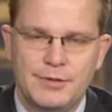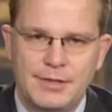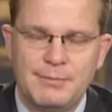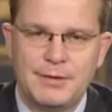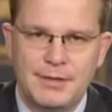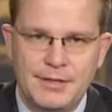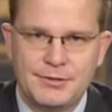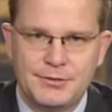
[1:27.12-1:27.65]

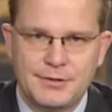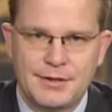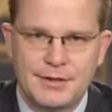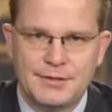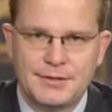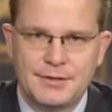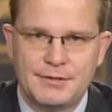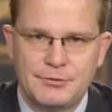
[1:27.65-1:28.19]
deeper into debt
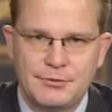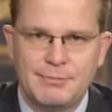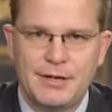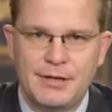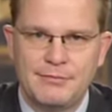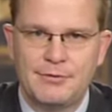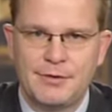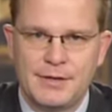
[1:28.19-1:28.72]
to
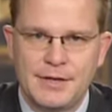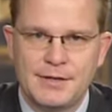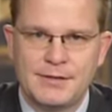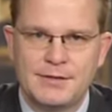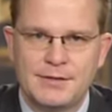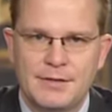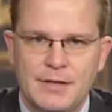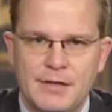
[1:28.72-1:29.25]
pay for the
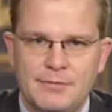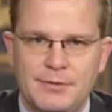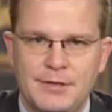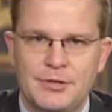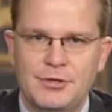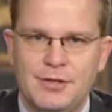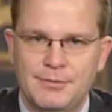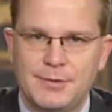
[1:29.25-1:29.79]
assets that the government
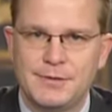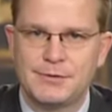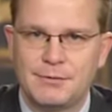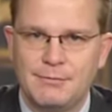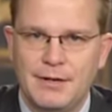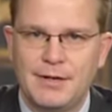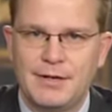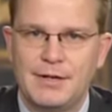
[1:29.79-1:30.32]
actually wants to
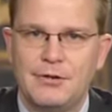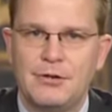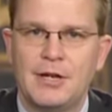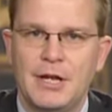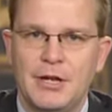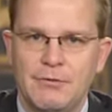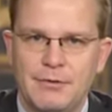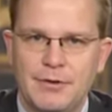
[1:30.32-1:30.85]
buy now
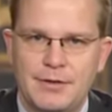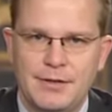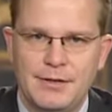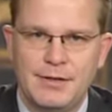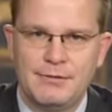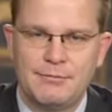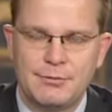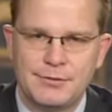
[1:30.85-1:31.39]
with
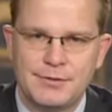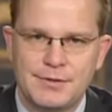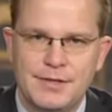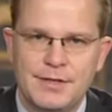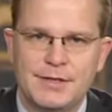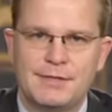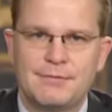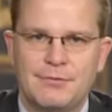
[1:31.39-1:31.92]
the
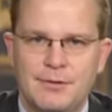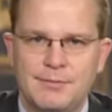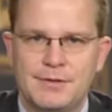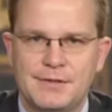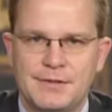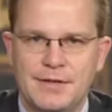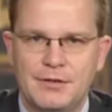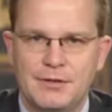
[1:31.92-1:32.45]
proceeds from the
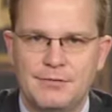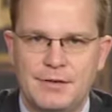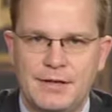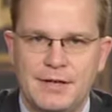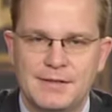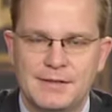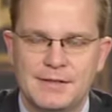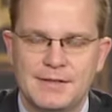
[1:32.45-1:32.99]
sale of the
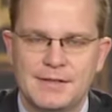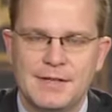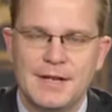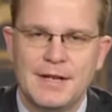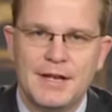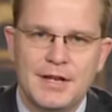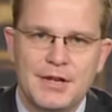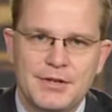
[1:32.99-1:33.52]
assets.
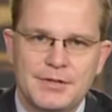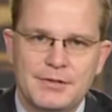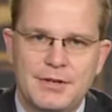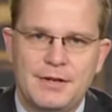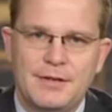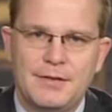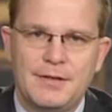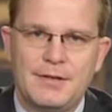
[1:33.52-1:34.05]
So
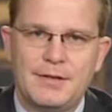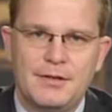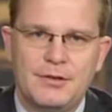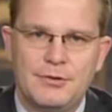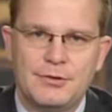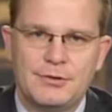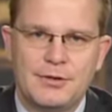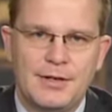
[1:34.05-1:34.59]
I think
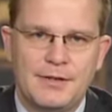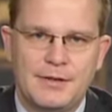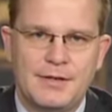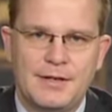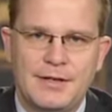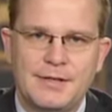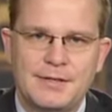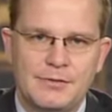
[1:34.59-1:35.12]
altogether
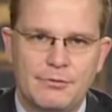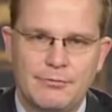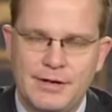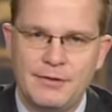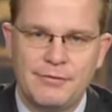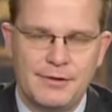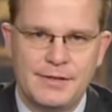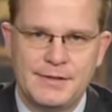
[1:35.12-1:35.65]
there is no
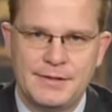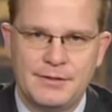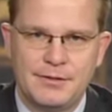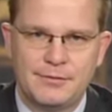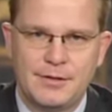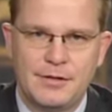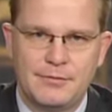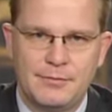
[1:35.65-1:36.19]
ring fencing
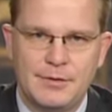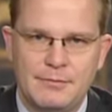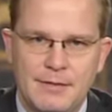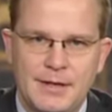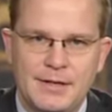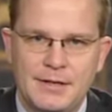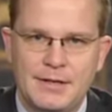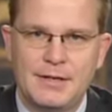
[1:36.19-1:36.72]
of government
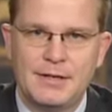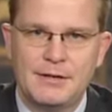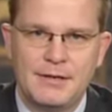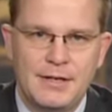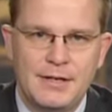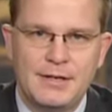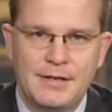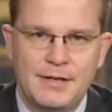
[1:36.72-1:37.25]
money in, uh,
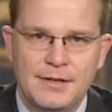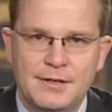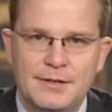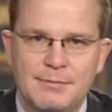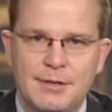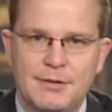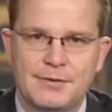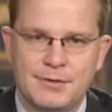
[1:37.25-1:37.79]
in the
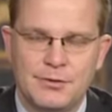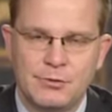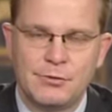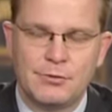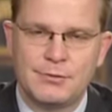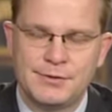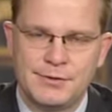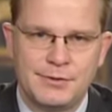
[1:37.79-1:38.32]
end because it all
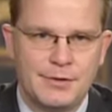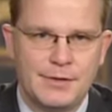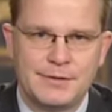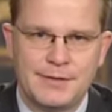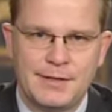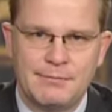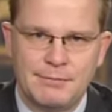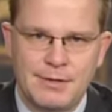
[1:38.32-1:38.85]
goes into the
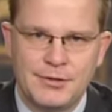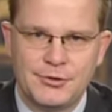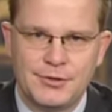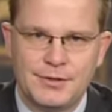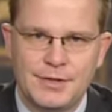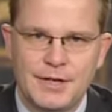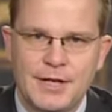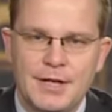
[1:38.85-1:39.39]
same
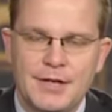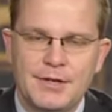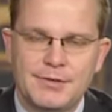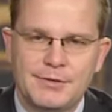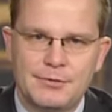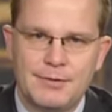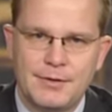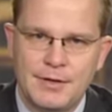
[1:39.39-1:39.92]
budget.
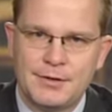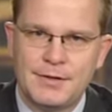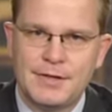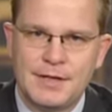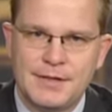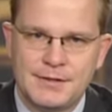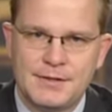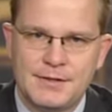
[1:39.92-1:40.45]
So without
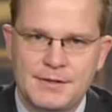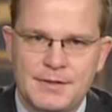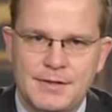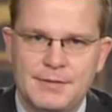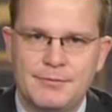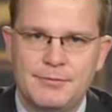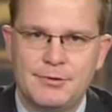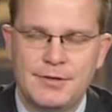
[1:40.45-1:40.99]
the asset
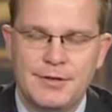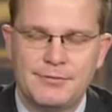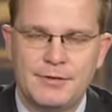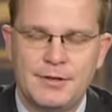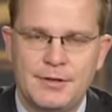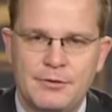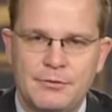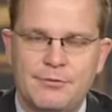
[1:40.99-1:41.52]
sales, we would
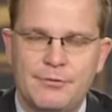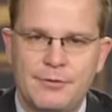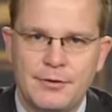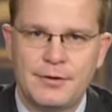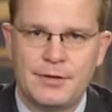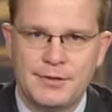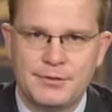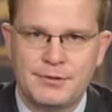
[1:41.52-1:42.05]
definitely go
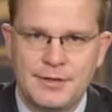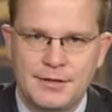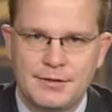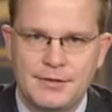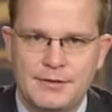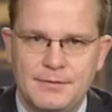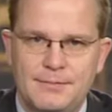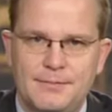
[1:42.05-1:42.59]
further into debt.